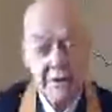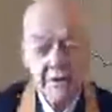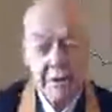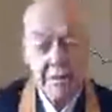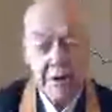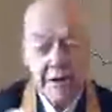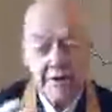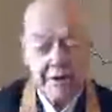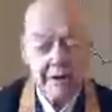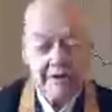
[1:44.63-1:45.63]
Some kind
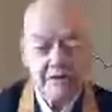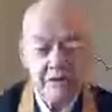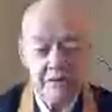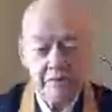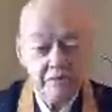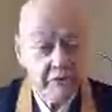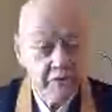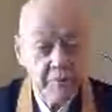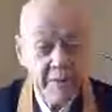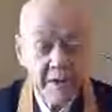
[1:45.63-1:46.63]
of connection. Is
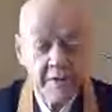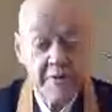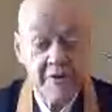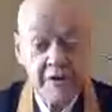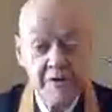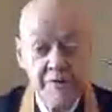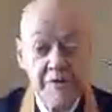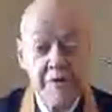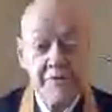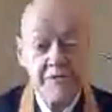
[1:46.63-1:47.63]
this dependent
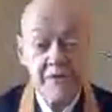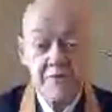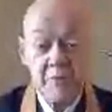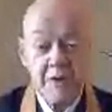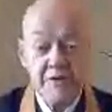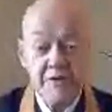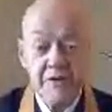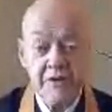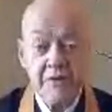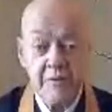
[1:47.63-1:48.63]
origination? Is this
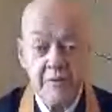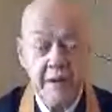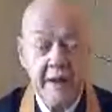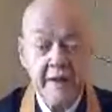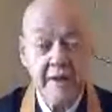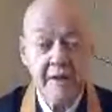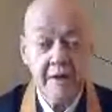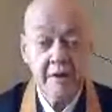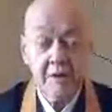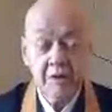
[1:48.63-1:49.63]
pratityasamutpada?
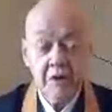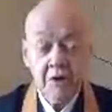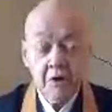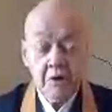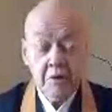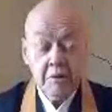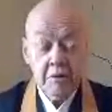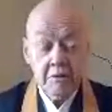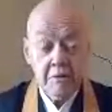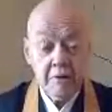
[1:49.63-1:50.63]

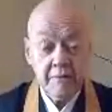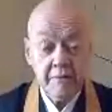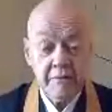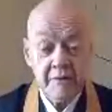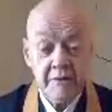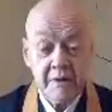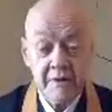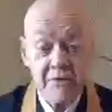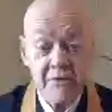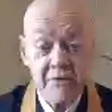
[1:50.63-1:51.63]
If it
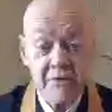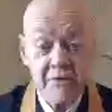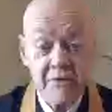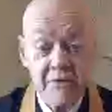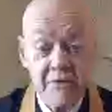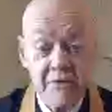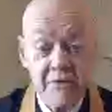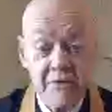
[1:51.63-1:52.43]
is not that, what is